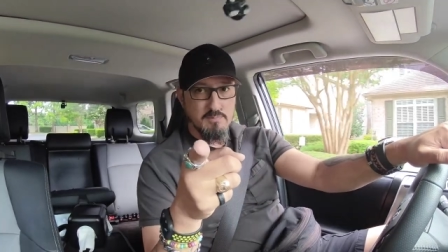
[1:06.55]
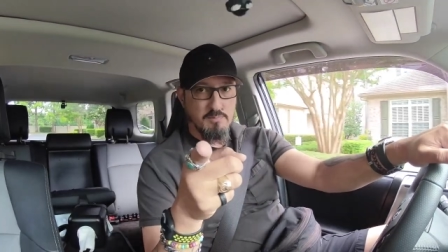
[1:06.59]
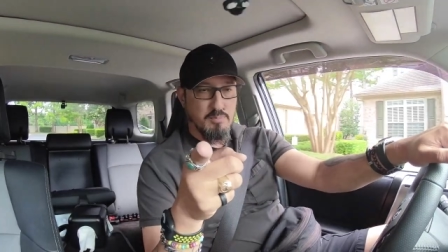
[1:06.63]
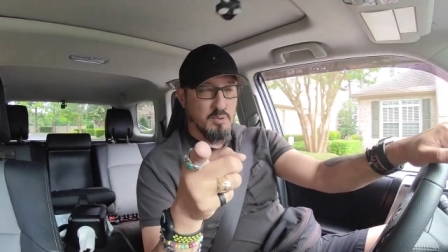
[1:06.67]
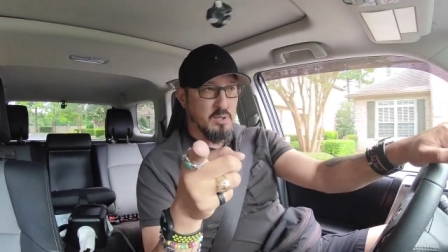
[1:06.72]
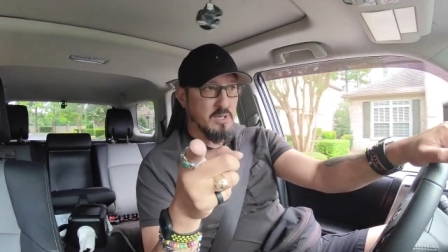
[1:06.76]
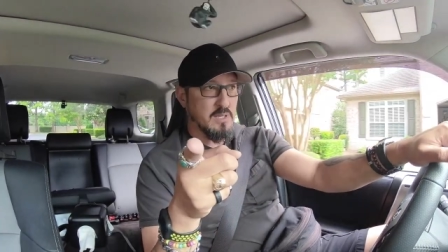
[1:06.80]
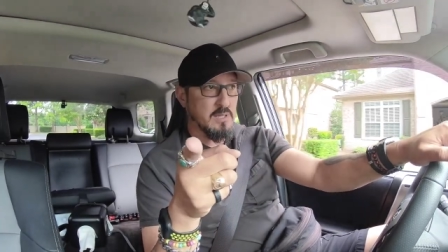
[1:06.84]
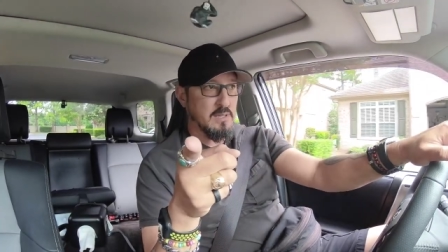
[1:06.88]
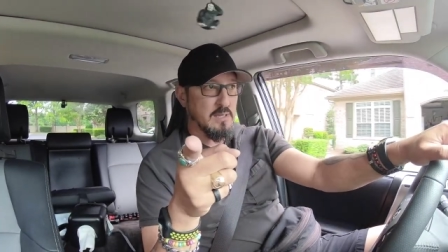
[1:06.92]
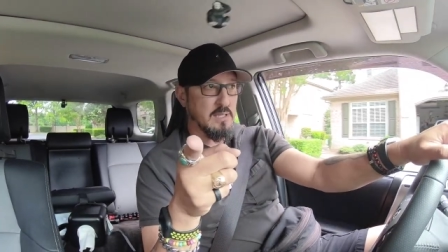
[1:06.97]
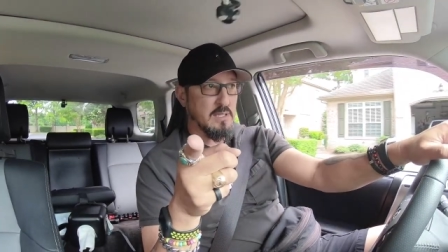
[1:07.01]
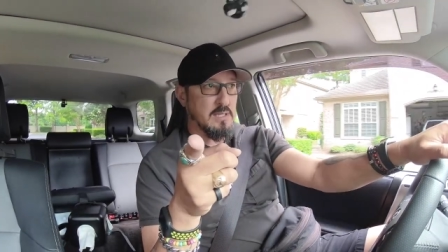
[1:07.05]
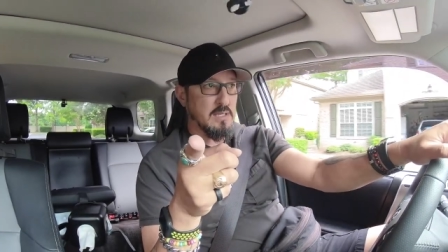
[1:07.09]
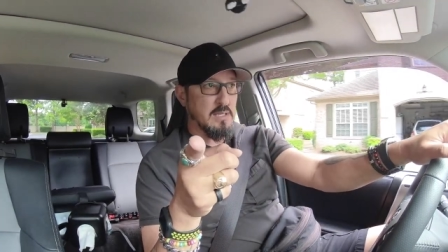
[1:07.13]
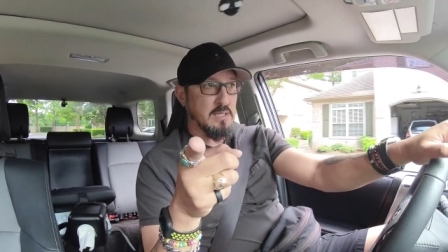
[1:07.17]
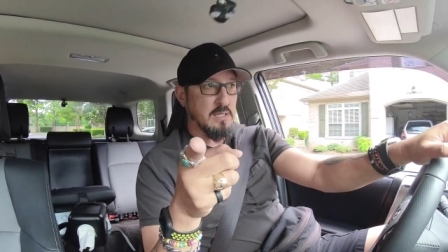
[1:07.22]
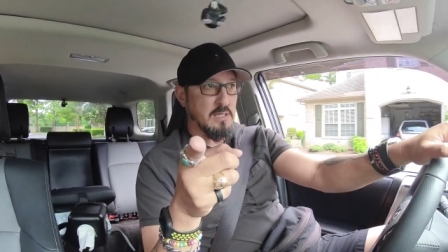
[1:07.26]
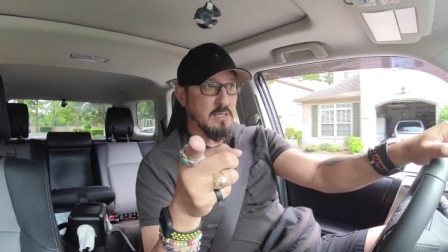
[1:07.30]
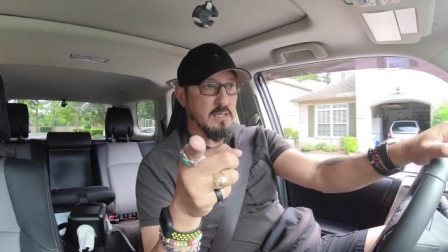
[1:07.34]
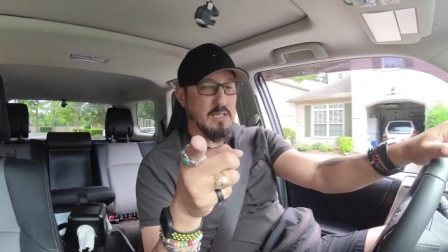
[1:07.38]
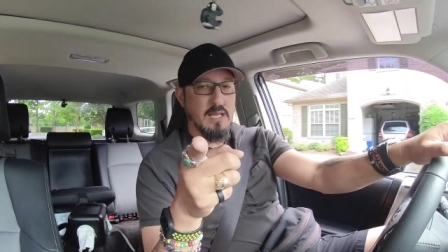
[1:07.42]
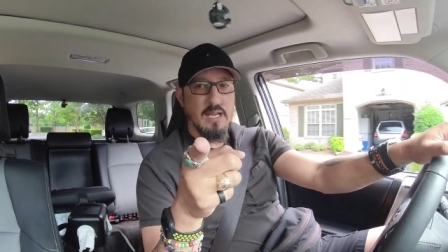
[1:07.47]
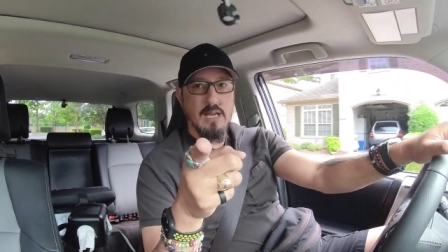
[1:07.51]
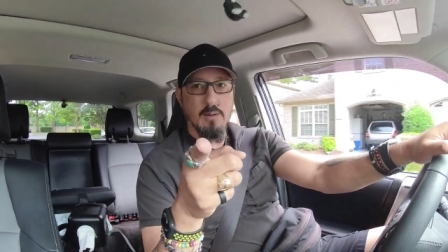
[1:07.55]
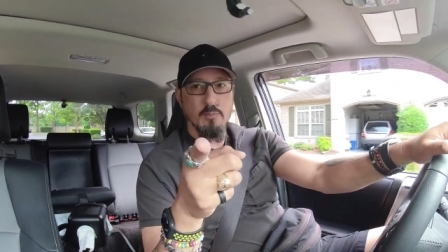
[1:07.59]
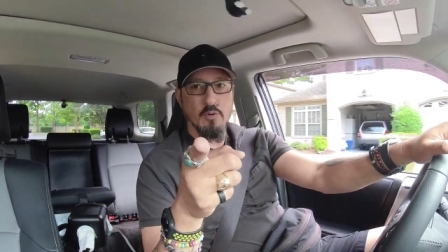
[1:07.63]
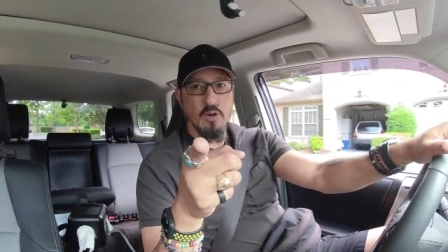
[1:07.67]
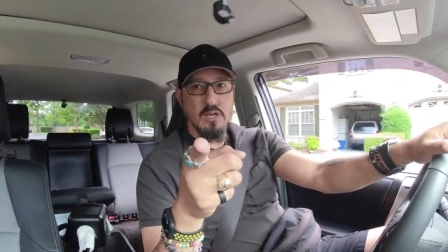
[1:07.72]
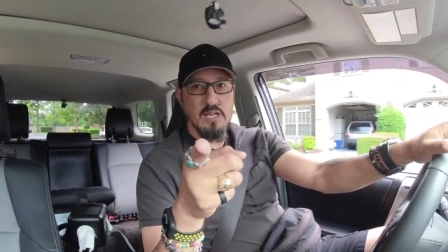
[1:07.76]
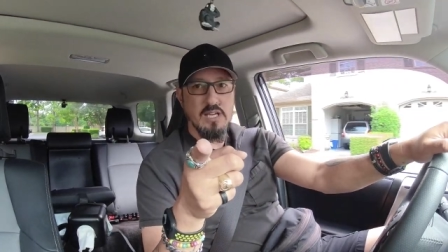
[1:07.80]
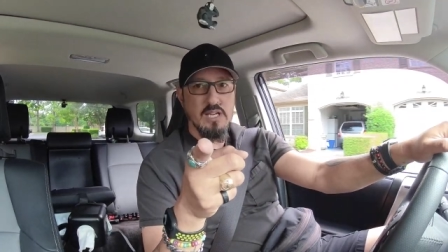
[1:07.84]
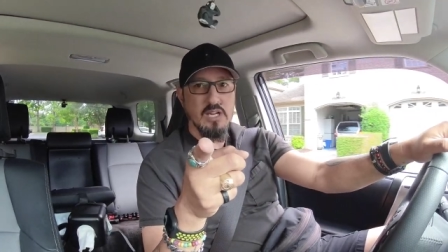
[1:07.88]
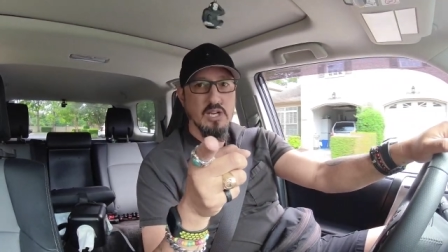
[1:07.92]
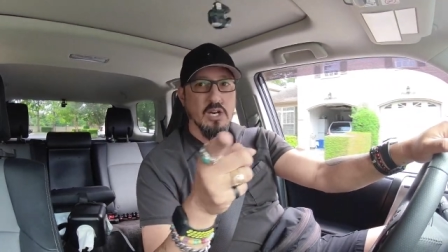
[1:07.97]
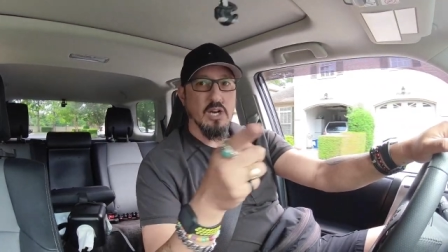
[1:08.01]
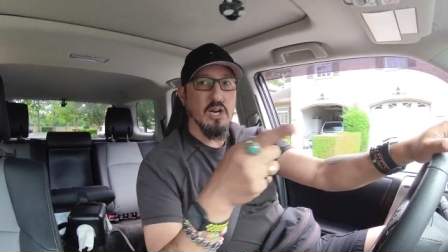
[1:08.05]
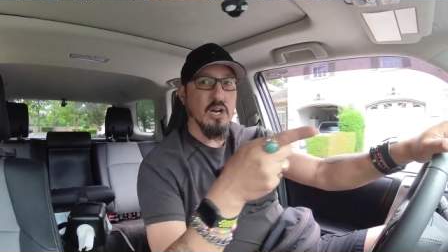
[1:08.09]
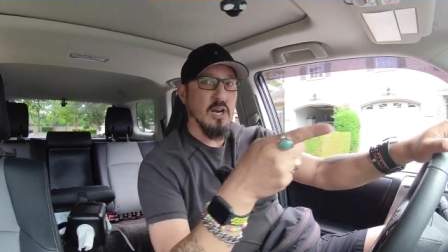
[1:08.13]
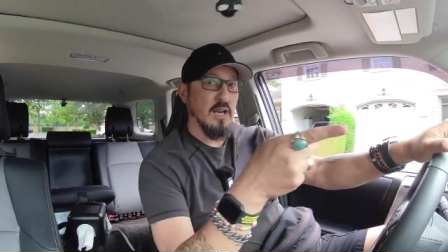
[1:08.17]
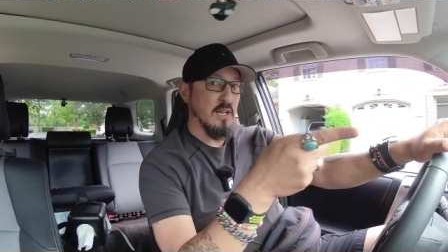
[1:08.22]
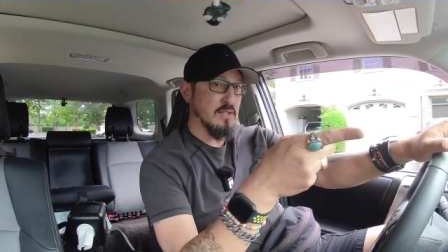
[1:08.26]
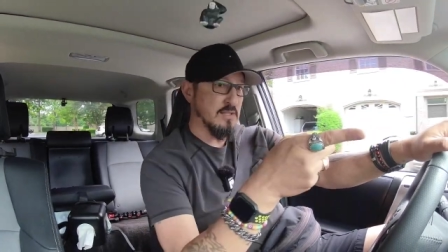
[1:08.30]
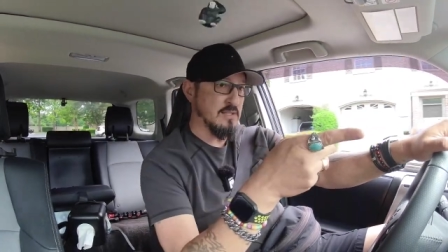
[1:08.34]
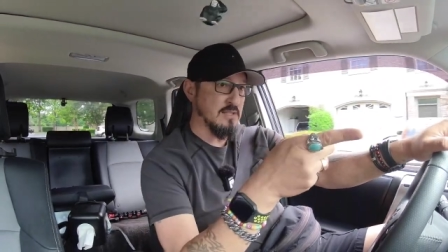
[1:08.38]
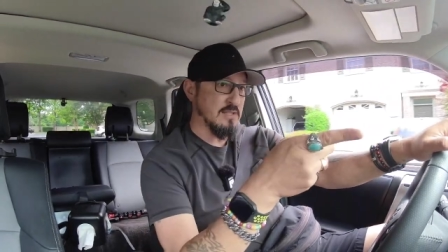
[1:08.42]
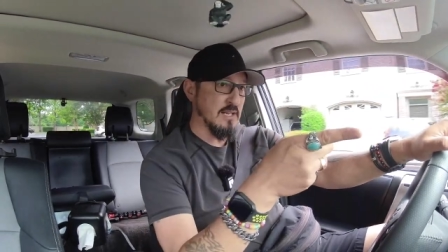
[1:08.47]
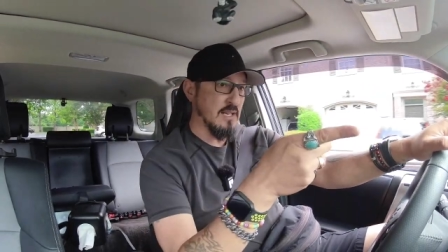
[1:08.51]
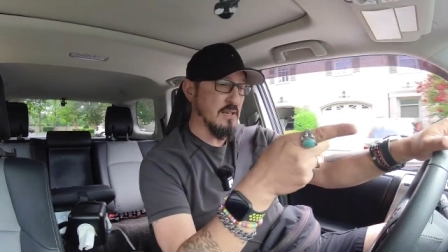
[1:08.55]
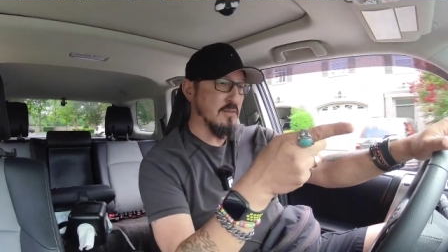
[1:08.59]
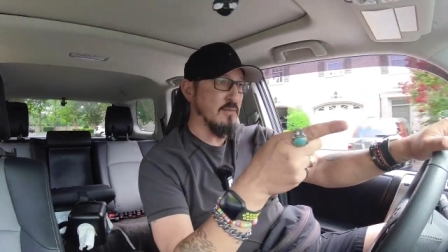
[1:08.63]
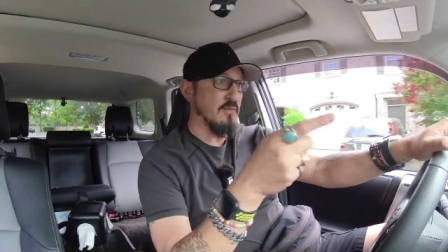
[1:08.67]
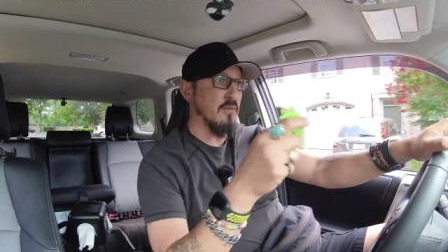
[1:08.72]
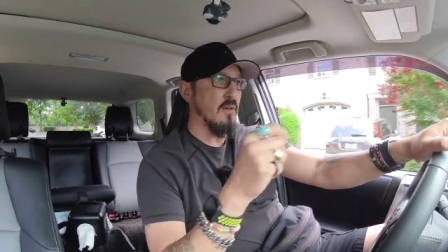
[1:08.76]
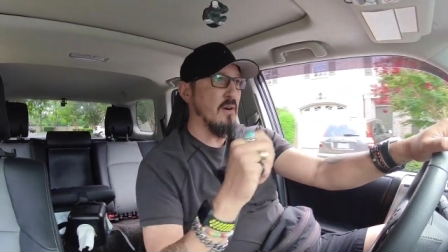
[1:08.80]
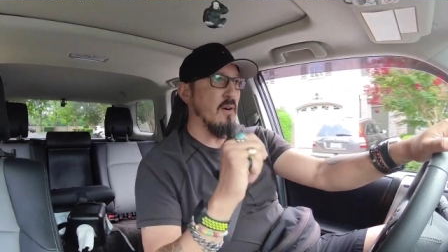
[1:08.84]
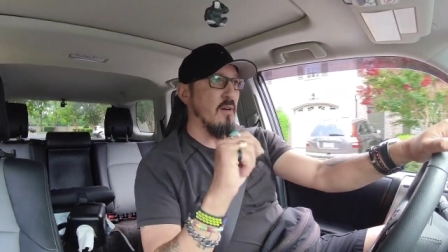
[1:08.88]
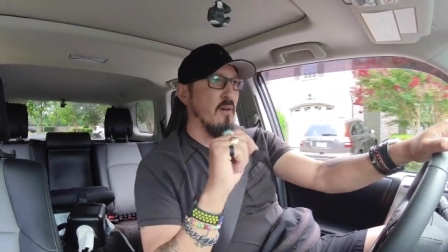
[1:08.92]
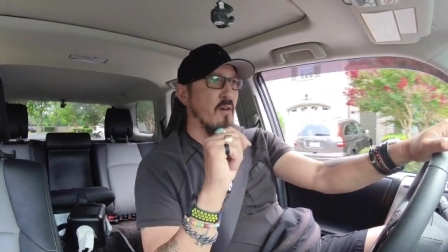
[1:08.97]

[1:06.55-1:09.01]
putting the camera here instead of